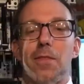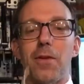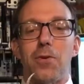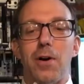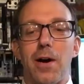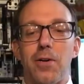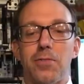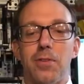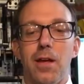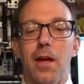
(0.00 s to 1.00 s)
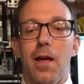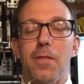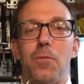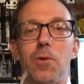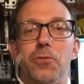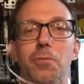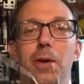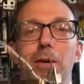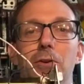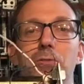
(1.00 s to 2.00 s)
in the class. Then once you
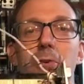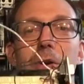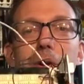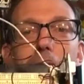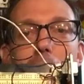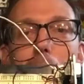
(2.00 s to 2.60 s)
make your circuit on your